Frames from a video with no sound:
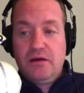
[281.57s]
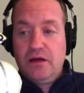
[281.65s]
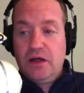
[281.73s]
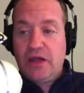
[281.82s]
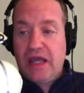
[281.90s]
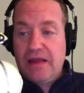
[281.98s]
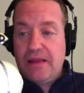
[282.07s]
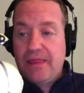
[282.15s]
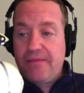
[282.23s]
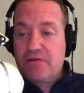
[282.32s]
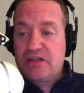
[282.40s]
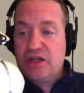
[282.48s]
Okay,
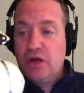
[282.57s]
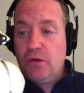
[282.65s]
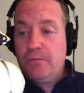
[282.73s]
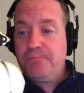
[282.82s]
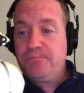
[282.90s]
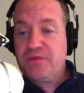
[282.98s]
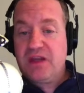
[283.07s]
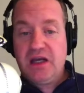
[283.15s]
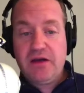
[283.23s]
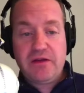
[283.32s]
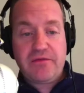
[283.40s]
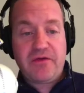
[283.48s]
so
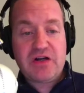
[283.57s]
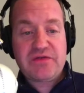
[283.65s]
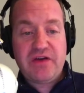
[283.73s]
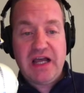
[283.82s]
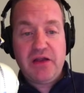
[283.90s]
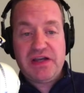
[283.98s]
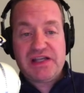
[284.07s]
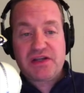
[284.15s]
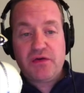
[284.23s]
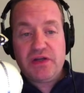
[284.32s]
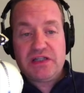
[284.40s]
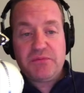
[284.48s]
the first file is
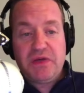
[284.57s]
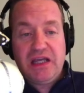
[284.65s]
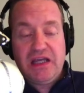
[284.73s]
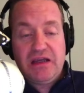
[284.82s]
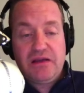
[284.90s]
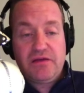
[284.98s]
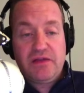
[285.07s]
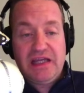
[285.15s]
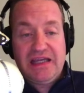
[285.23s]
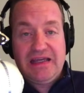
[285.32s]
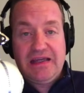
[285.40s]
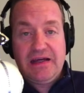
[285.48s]
going to be
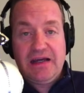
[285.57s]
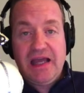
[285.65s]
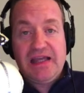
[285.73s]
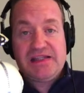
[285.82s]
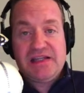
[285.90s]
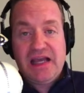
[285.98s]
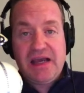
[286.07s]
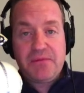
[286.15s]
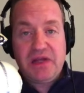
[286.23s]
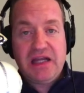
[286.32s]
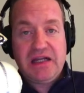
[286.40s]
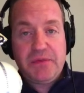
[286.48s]
the
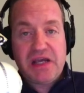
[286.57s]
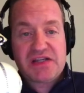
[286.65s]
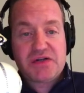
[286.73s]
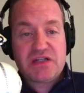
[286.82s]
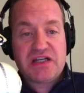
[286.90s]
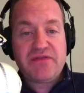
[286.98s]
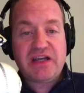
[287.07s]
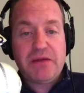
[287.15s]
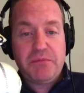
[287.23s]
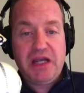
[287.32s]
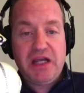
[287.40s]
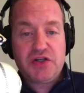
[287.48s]
ACM, the AWS
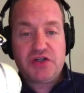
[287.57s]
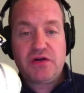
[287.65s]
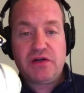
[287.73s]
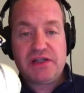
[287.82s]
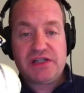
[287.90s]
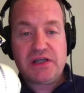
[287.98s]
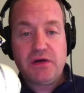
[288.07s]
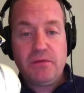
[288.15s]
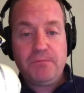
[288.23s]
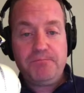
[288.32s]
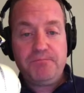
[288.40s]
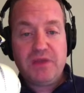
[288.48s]
Certificate Manager. And
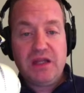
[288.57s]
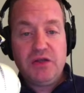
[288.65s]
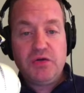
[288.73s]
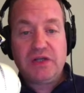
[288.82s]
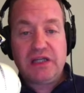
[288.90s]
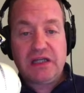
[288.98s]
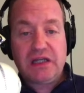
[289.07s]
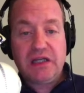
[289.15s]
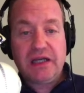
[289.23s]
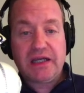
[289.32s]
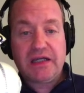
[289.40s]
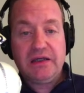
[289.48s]
so you can
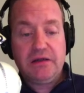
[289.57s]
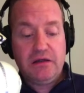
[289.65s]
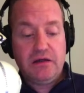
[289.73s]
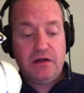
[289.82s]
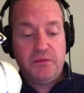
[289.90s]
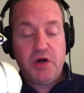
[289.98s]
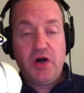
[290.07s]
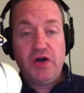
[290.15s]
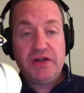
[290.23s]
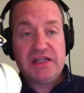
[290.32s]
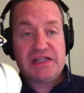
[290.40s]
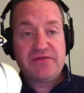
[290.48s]
click
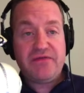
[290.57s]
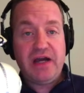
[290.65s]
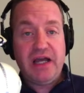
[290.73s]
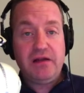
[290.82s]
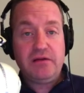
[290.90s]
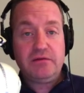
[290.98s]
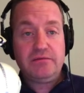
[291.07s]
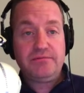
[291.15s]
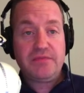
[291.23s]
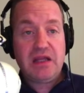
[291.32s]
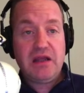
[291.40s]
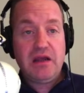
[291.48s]
on this file.
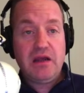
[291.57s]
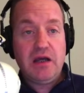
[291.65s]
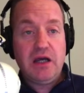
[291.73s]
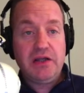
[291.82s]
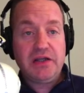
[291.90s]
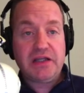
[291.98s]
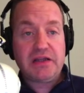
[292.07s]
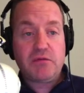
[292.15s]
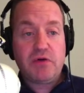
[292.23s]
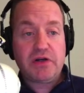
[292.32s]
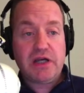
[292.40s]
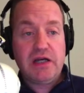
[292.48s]
You can get the
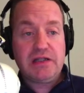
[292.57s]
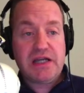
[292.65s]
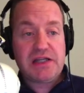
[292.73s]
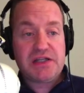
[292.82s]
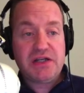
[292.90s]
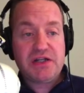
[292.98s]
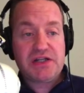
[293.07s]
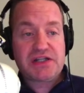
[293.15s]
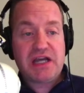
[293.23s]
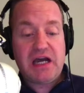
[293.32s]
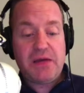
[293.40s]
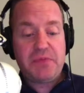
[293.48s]
raw contents. You can
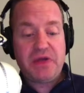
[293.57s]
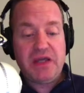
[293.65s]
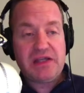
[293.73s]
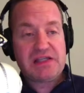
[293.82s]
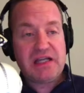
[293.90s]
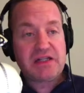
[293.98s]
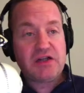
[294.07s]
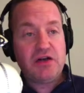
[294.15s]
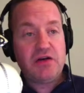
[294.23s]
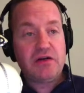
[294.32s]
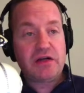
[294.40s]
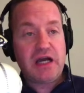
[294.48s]
just select
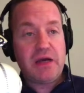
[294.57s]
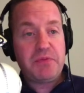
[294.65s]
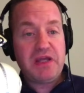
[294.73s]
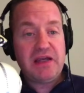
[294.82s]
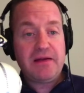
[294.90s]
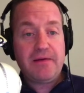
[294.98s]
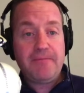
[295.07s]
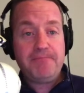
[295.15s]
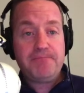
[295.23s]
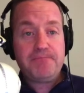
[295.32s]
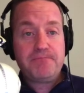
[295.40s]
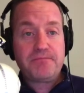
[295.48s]
all, copy it,
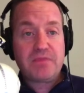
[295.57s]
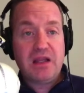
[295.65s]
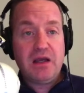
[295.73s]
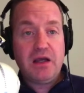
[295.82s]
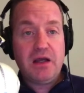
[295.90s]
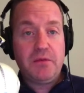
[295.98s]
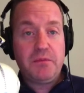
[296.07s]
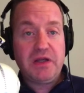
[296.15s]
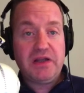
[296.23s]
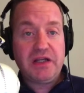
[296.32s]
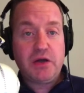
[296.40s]
and then go